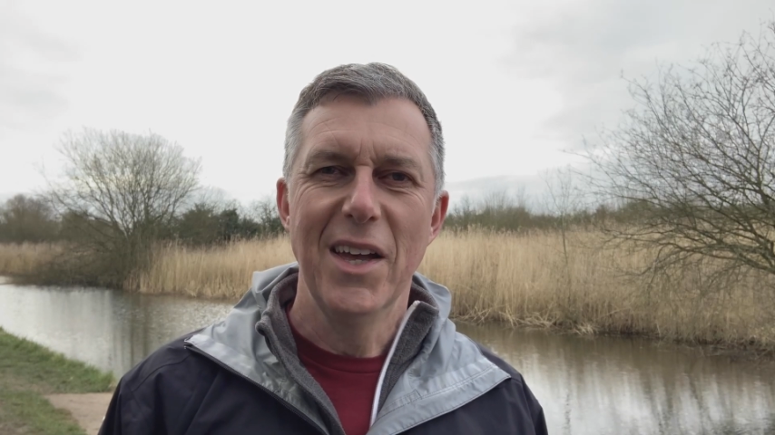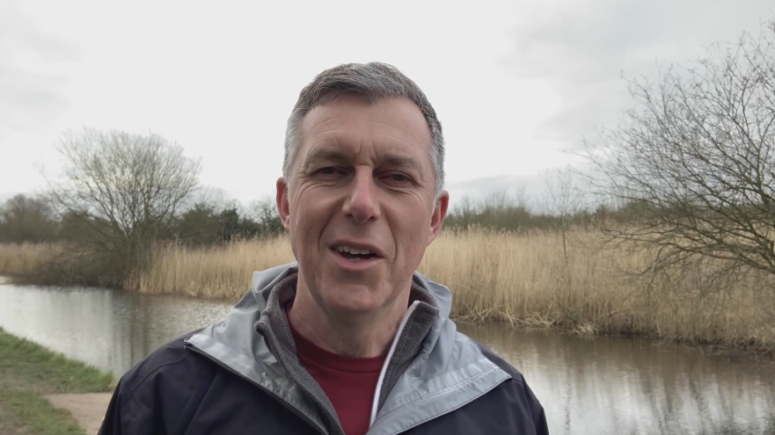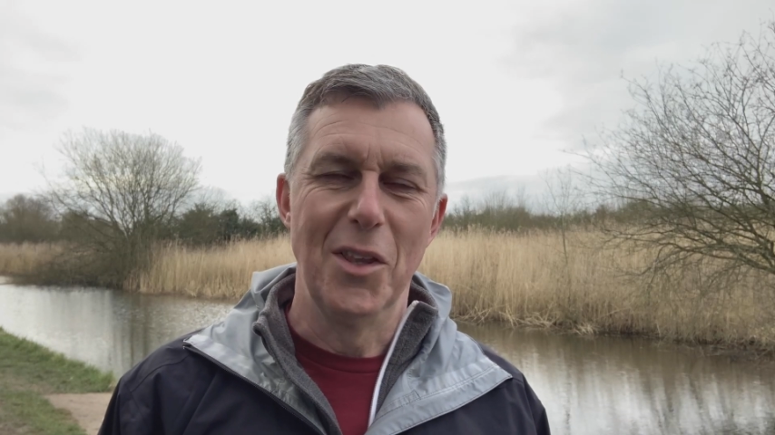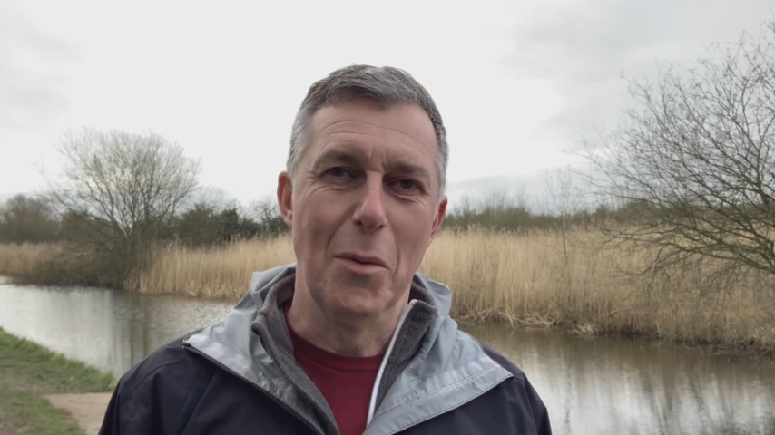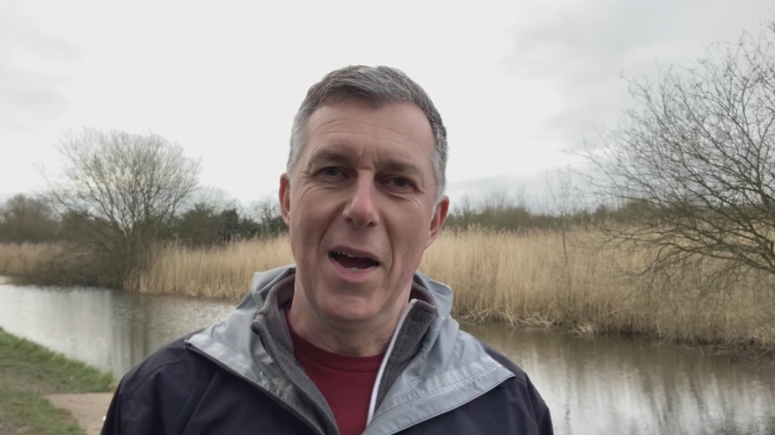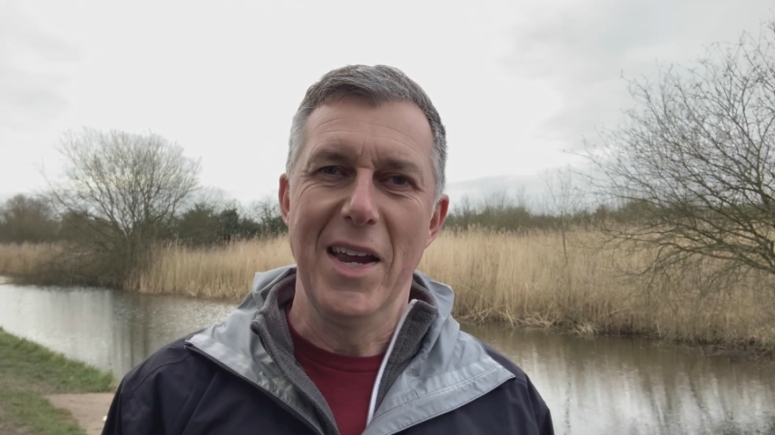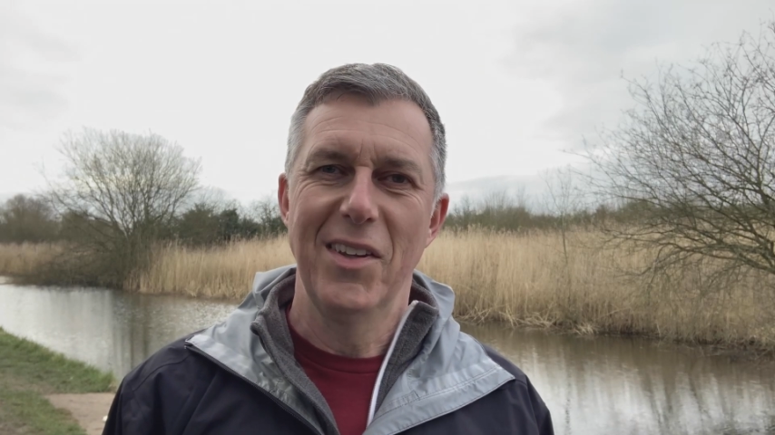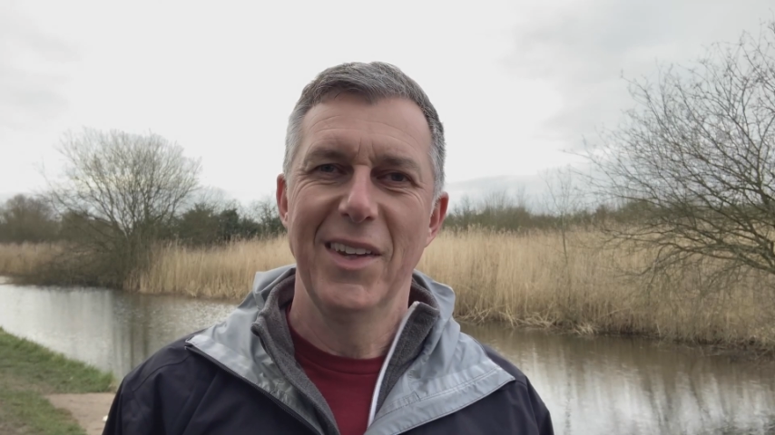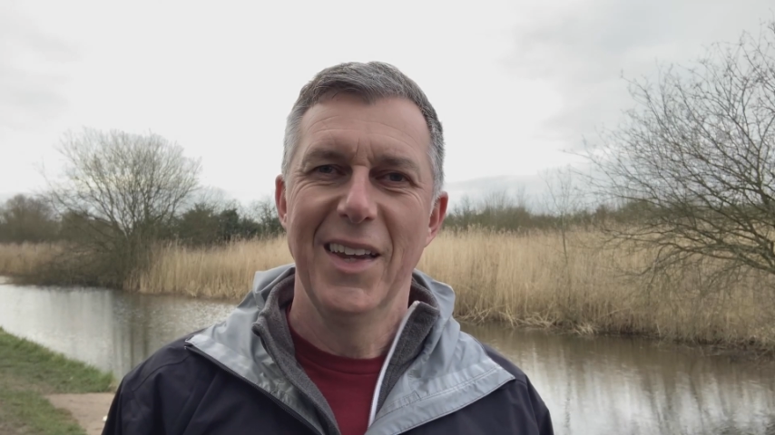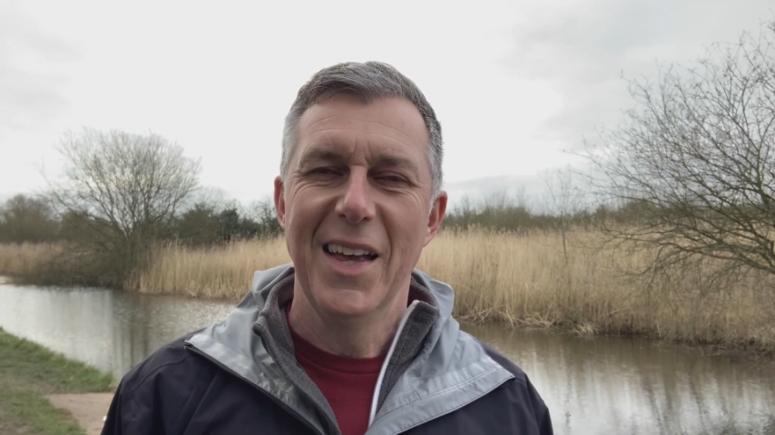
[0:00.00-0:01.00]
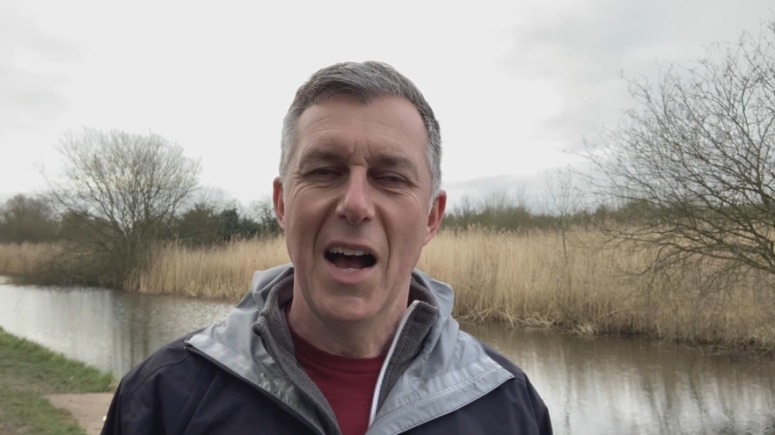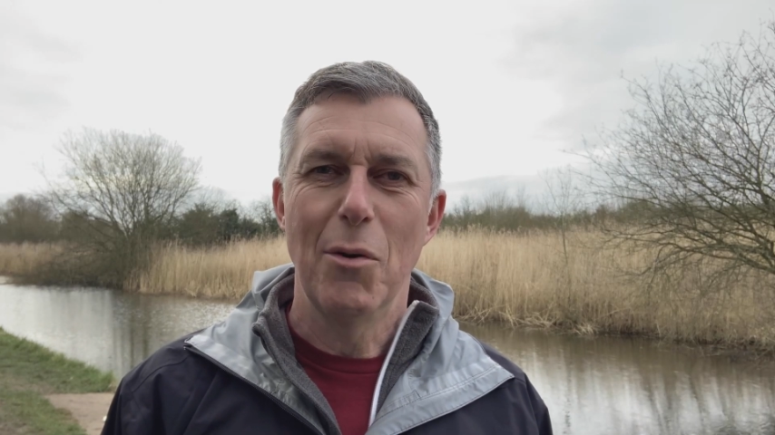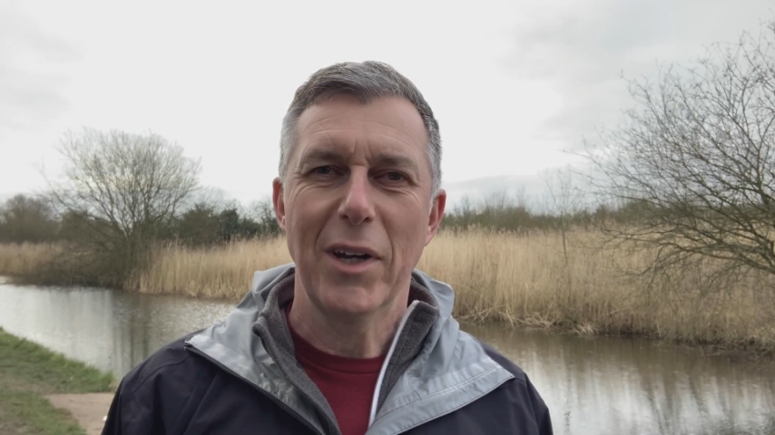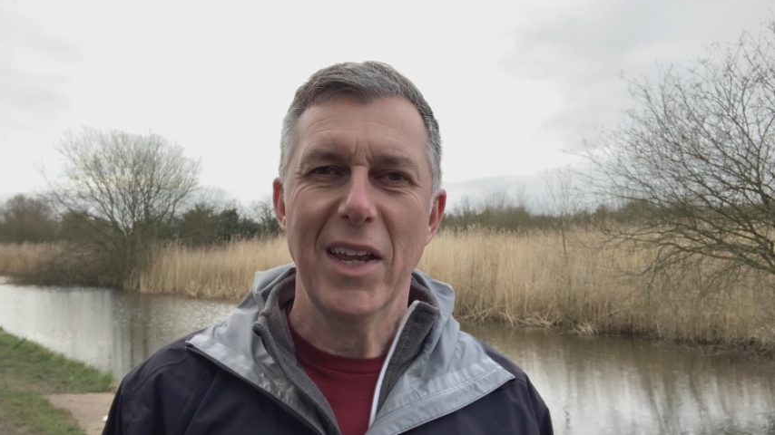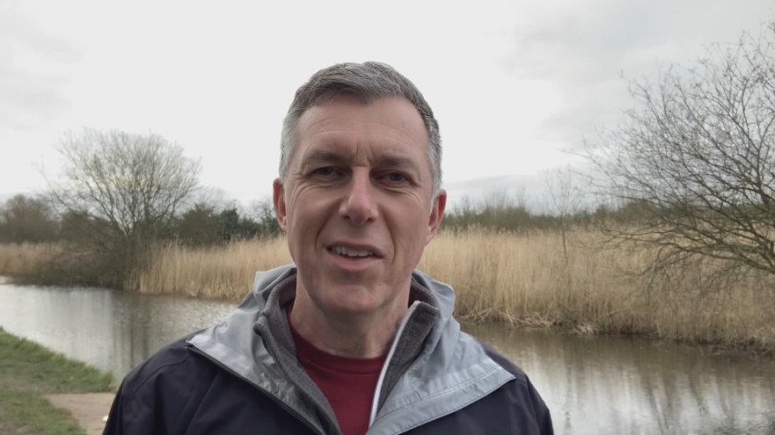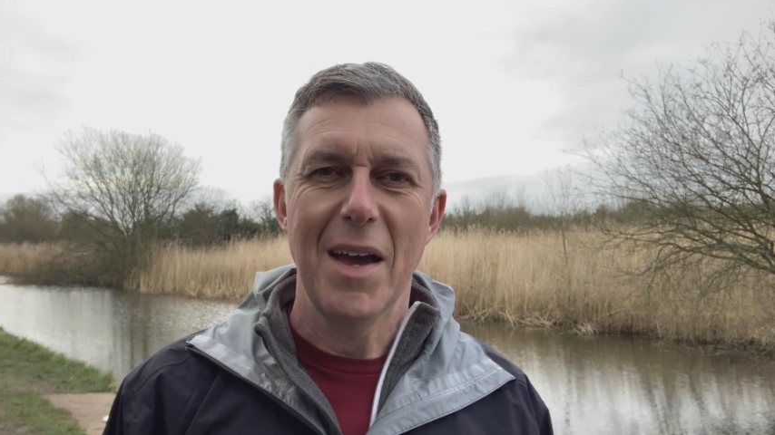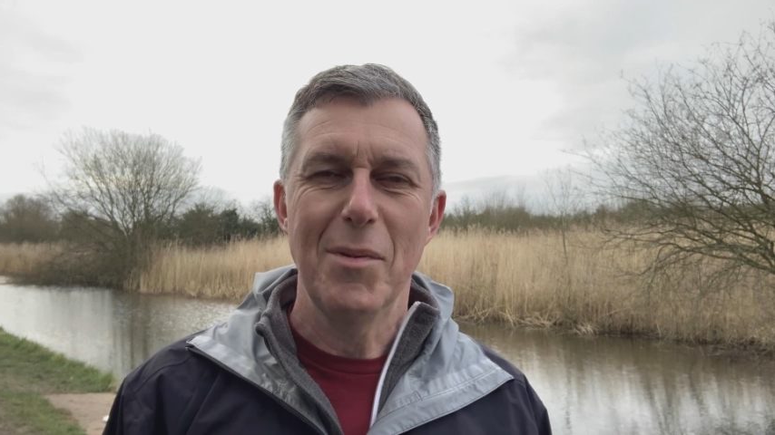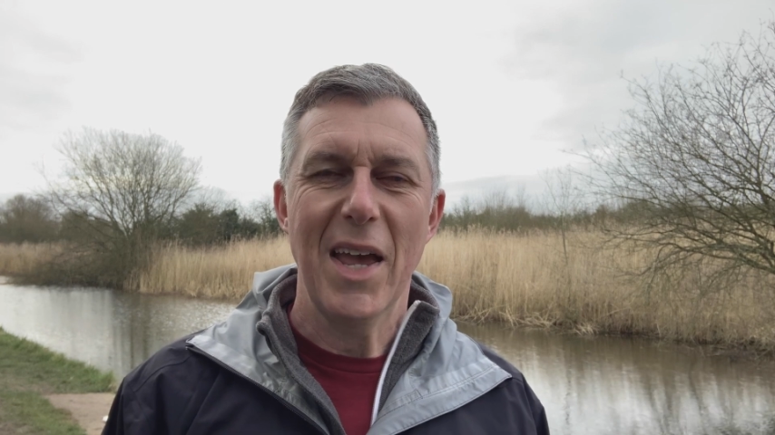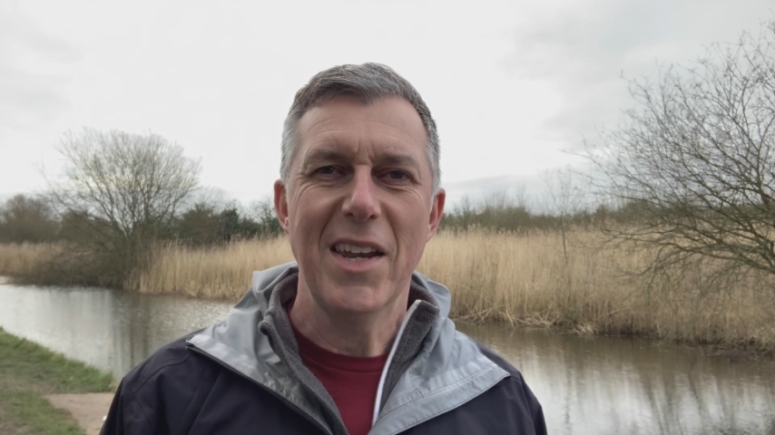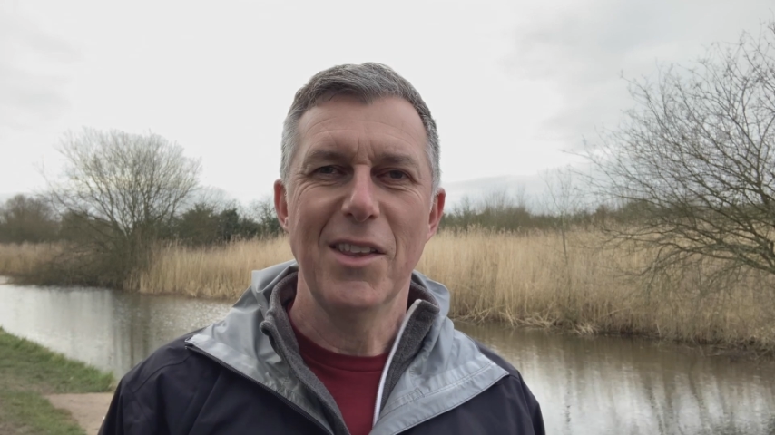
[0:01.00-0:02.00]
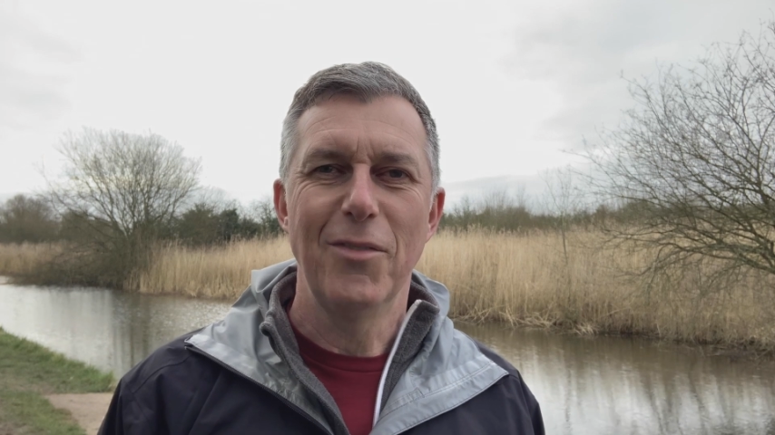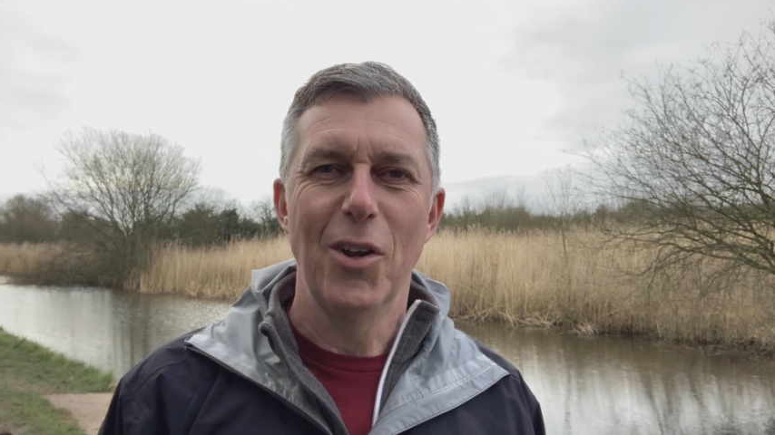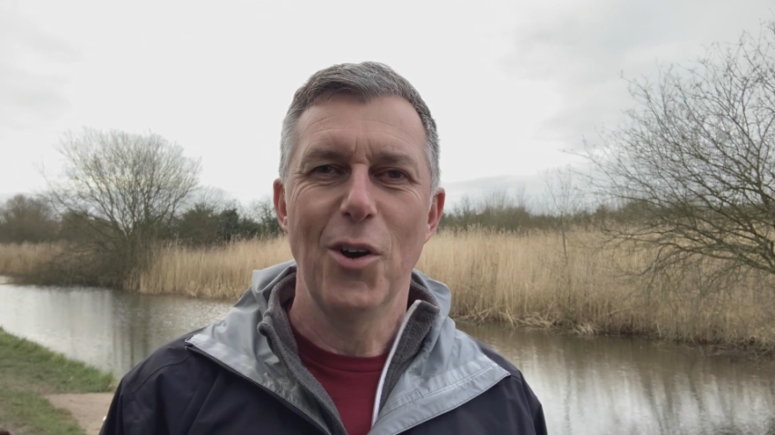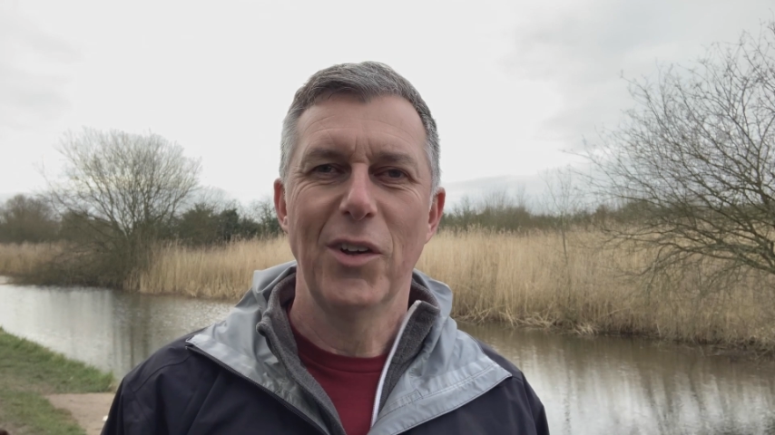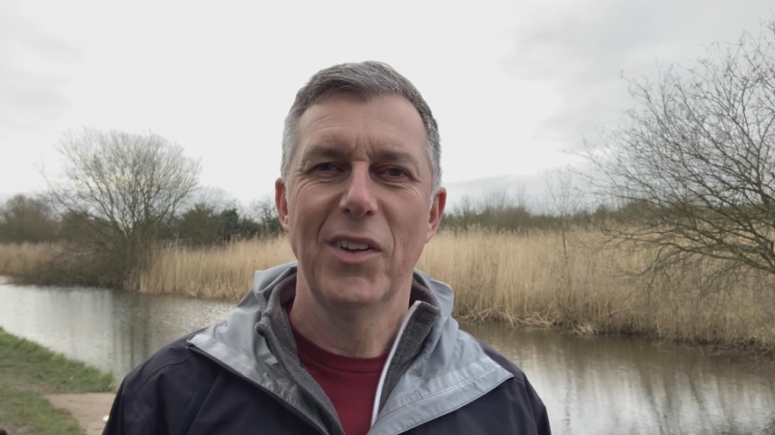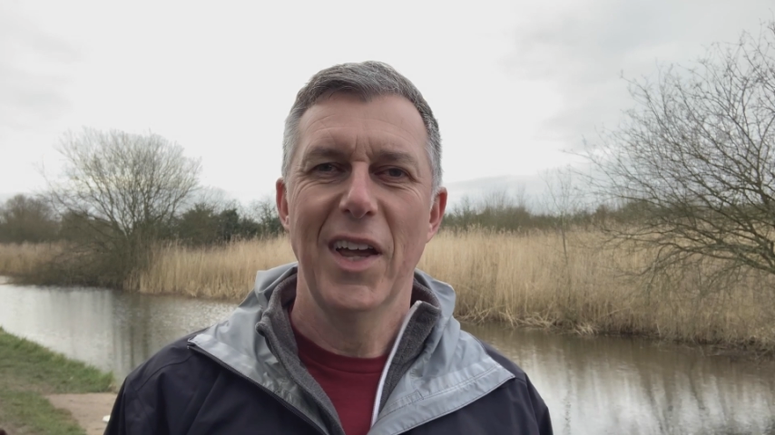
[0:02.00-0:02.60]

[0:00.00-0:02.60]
otherwise I won't get time to edit the vlogs